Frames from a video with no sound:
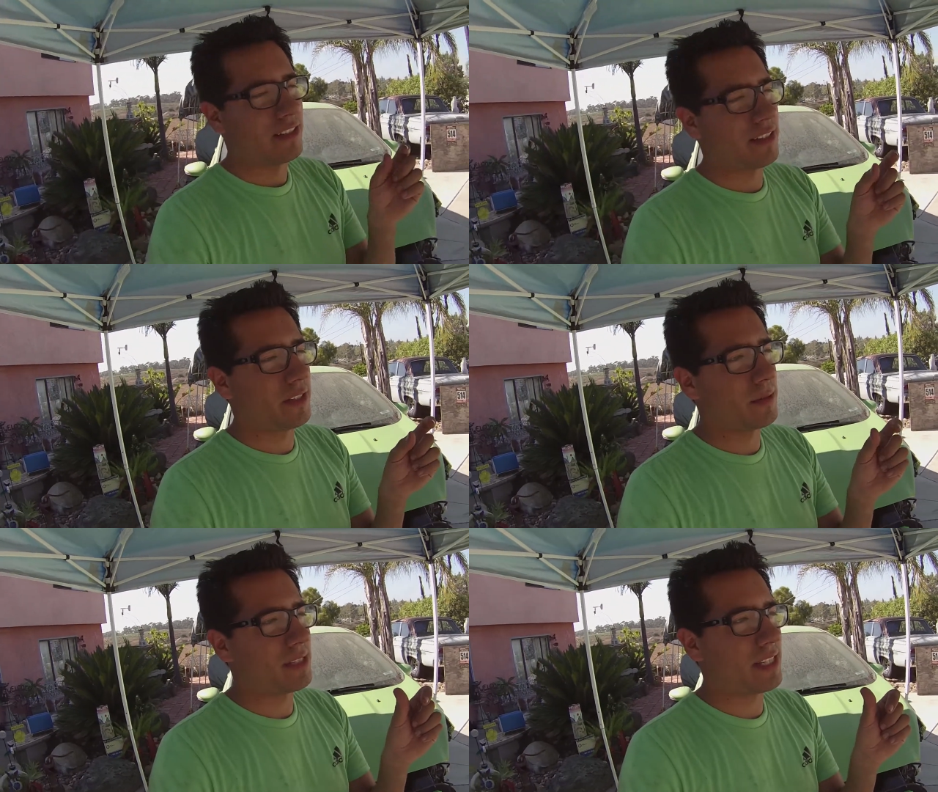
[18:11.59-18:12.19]

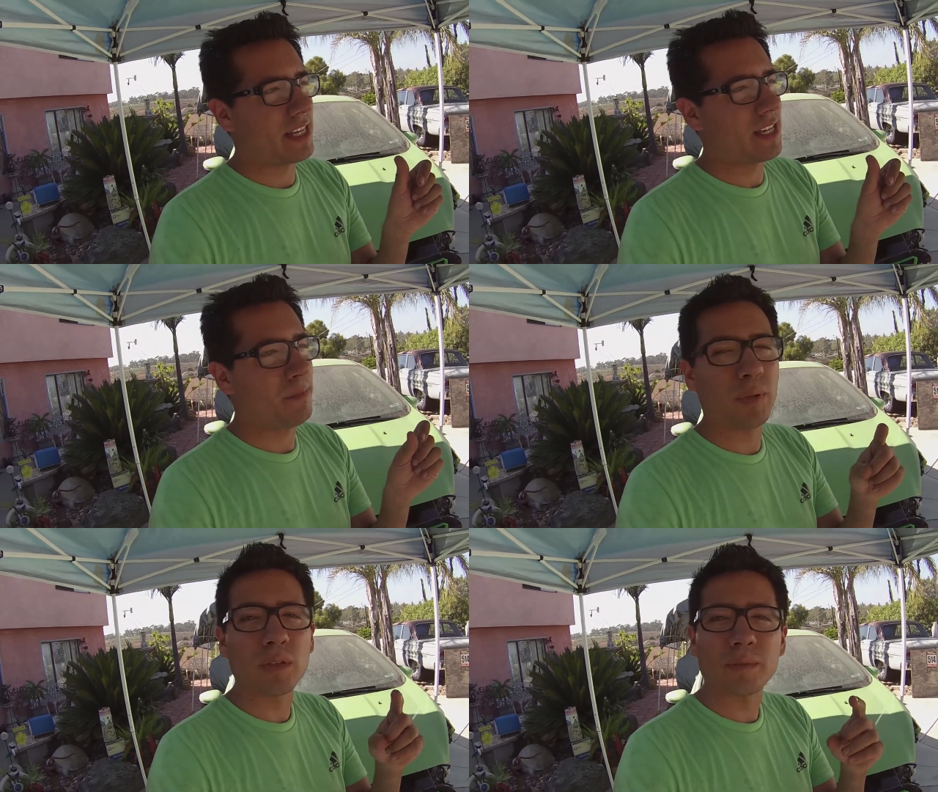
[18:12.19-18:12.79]
There was a
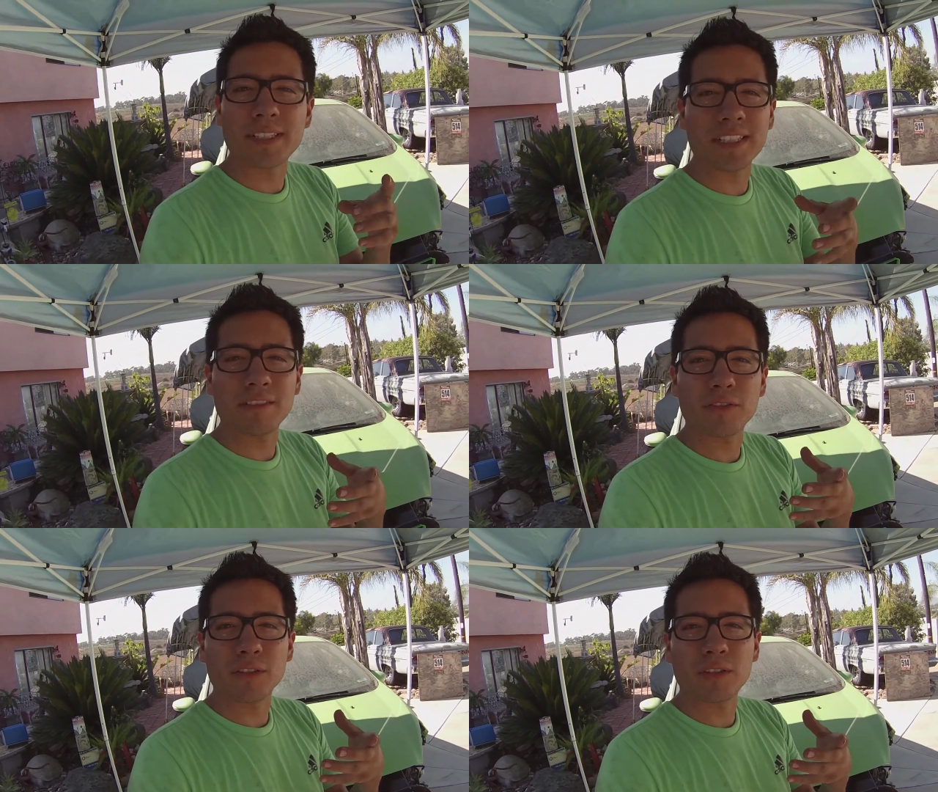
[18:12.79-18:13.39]
bolt missing
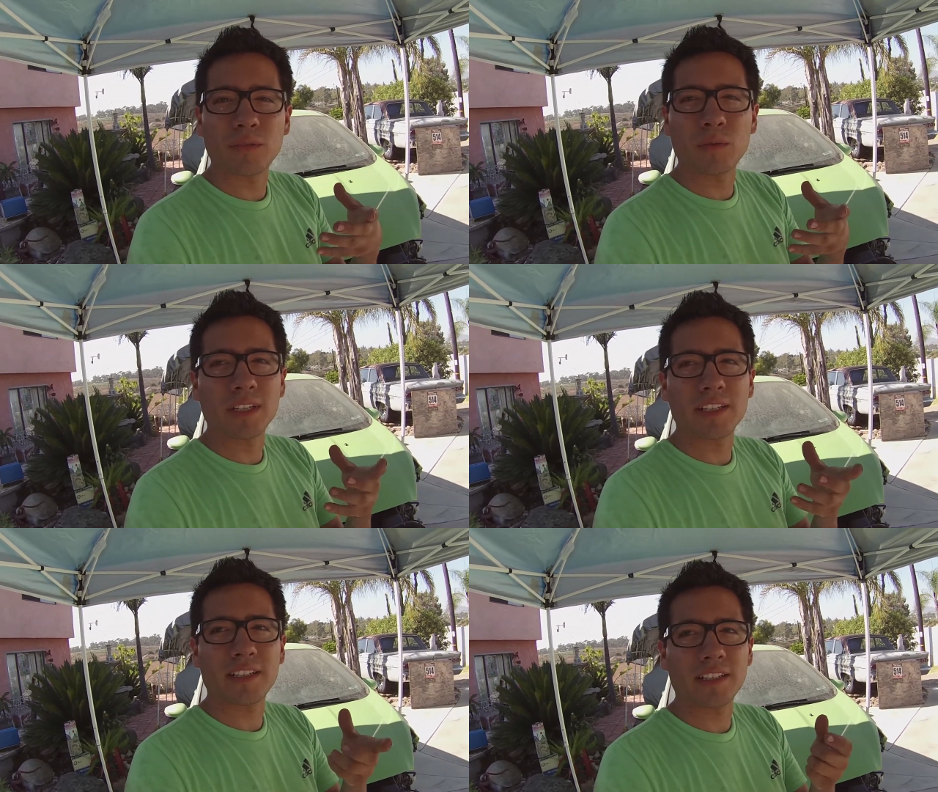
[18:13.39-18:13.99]
for one
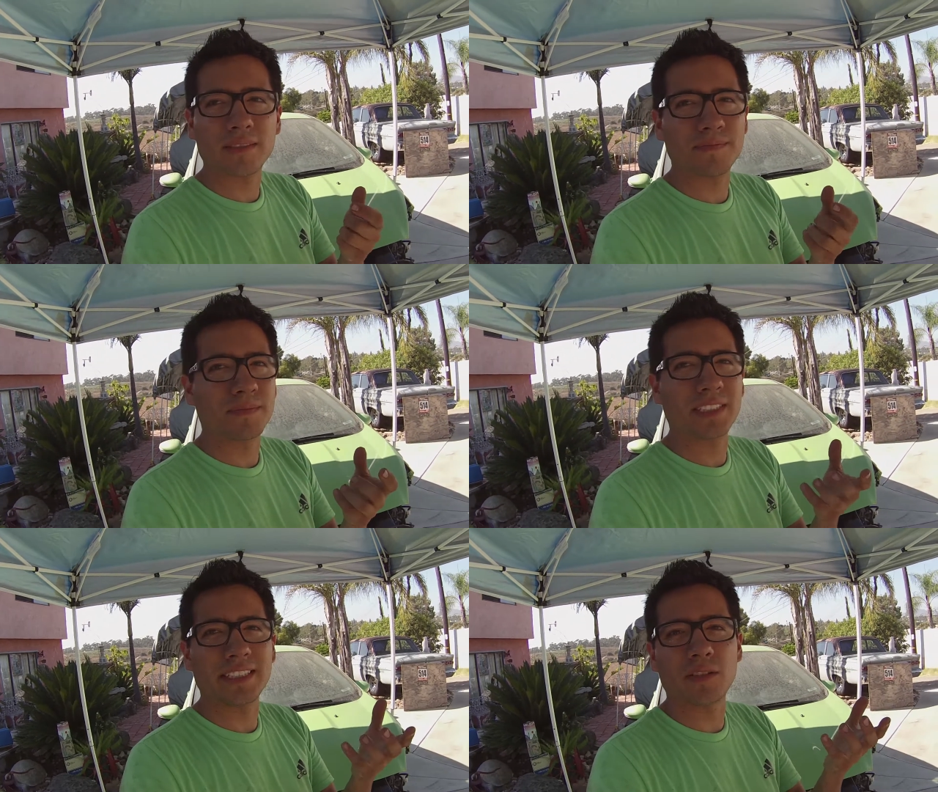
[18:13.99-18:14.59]
of the
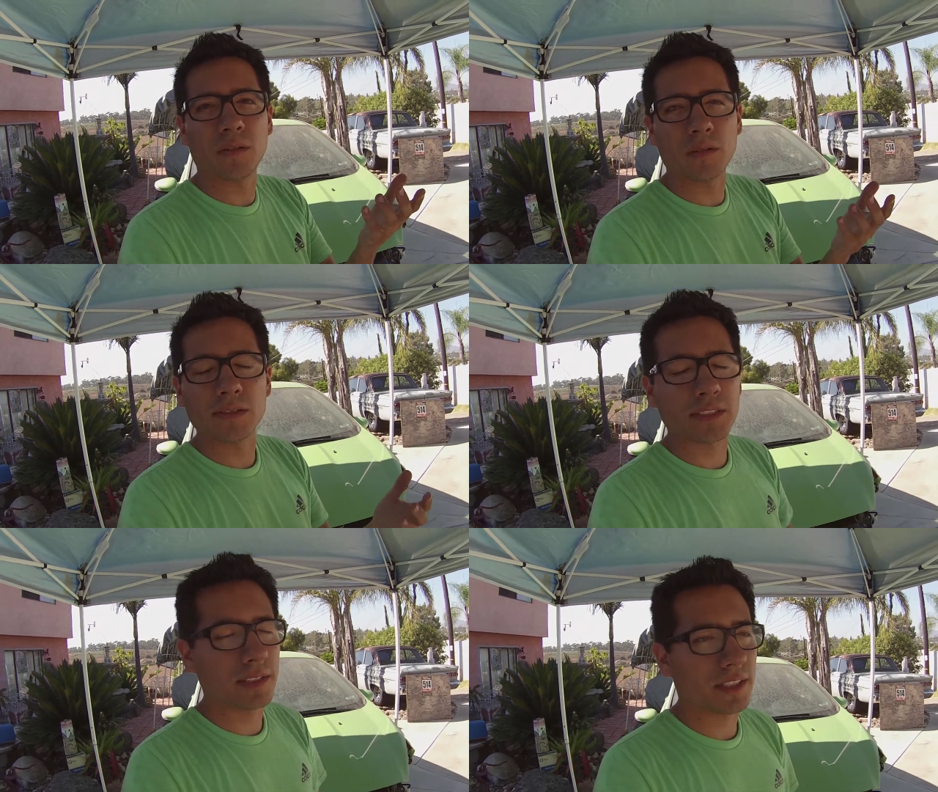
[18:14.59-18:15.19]
seal
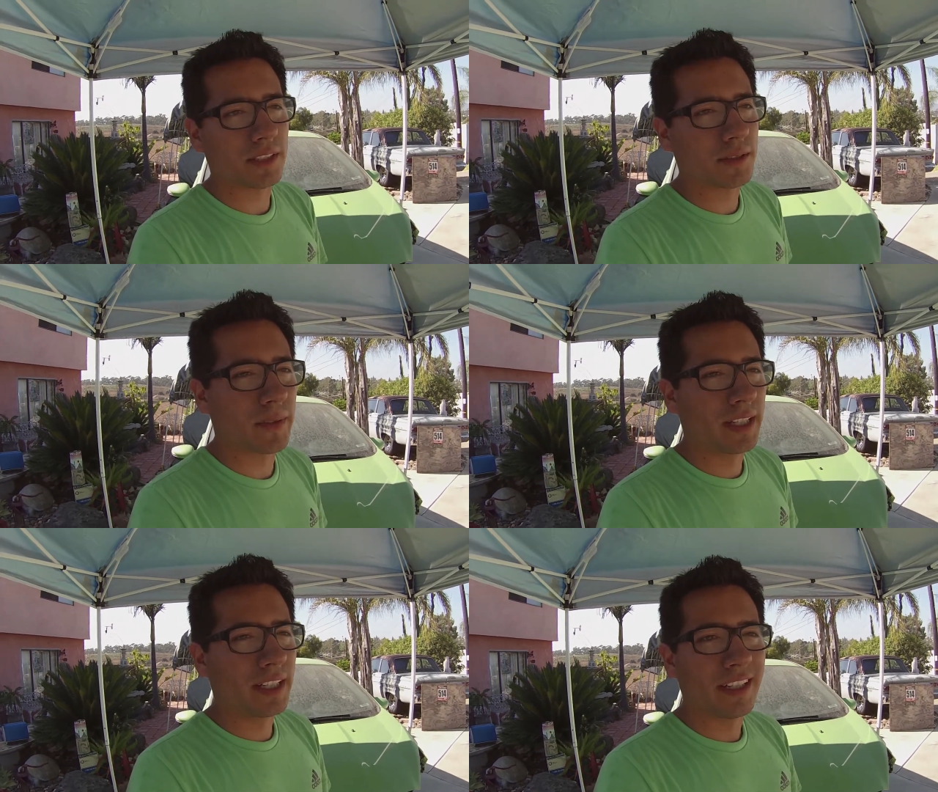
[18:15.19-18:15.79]
holes. So
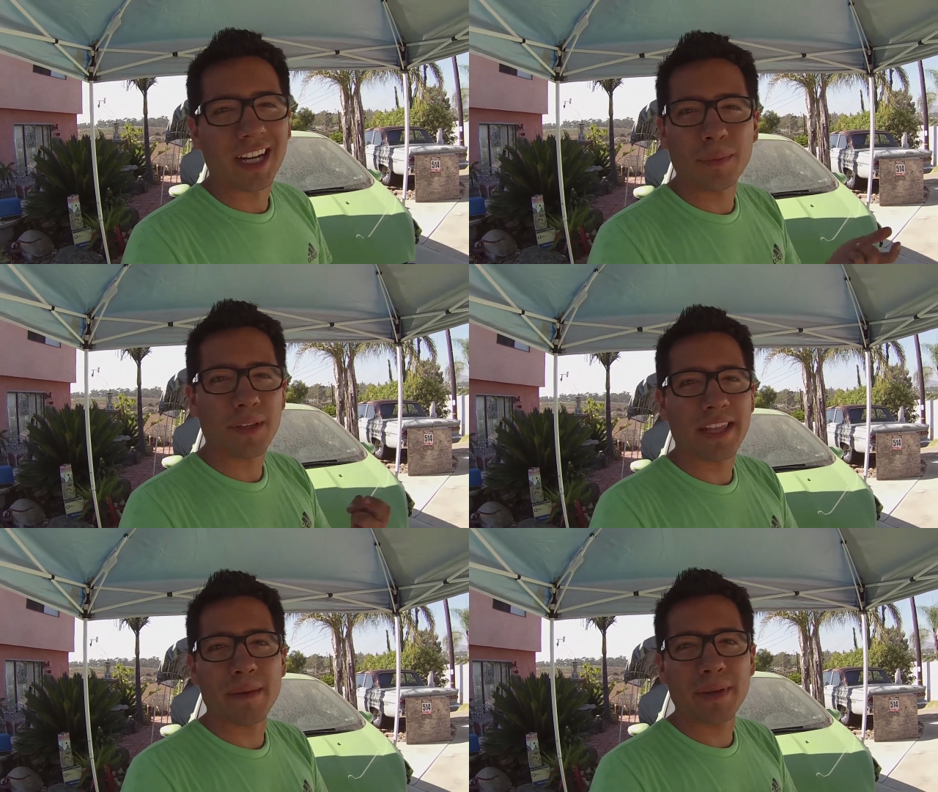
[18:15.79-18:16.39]
I
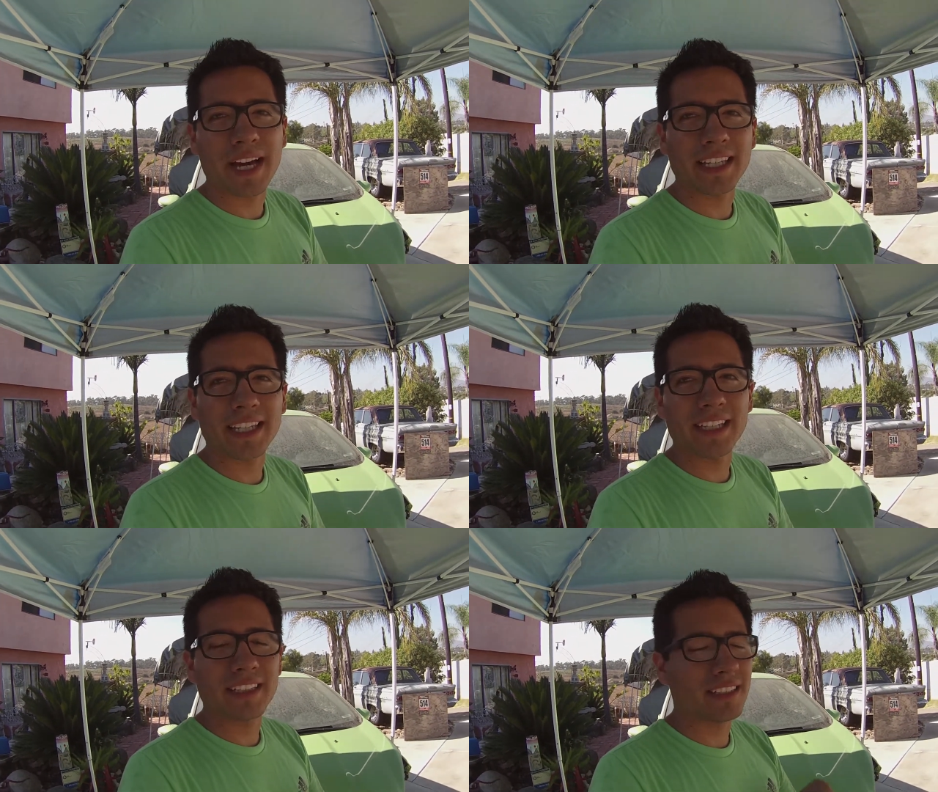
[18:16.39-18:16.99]
put that back
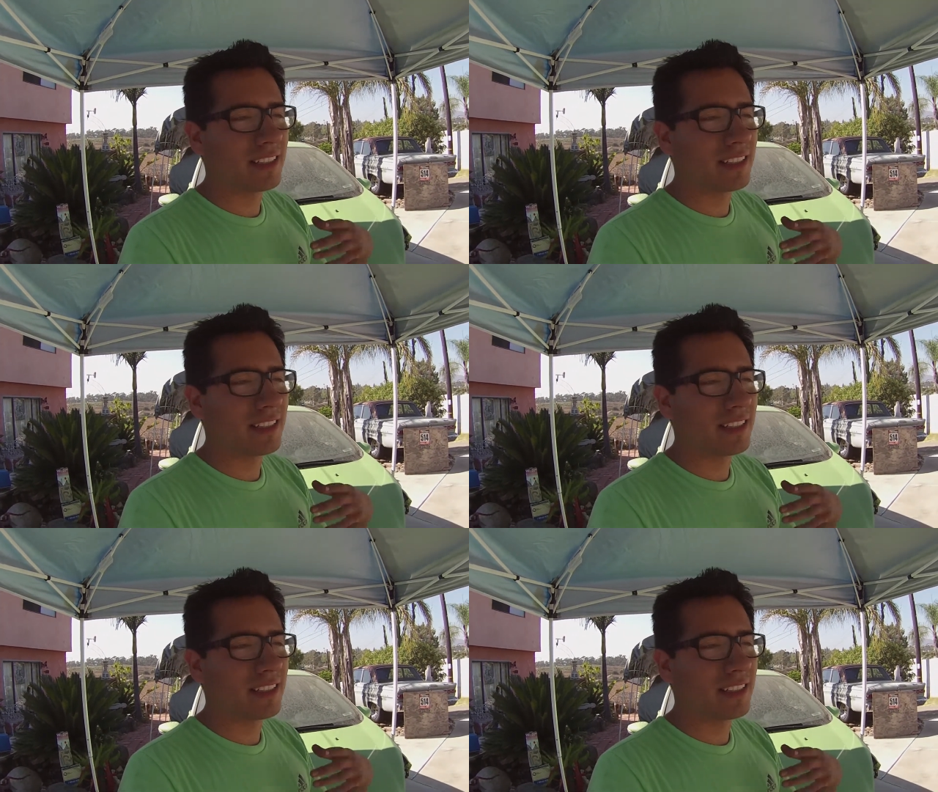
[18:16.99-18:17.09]
in,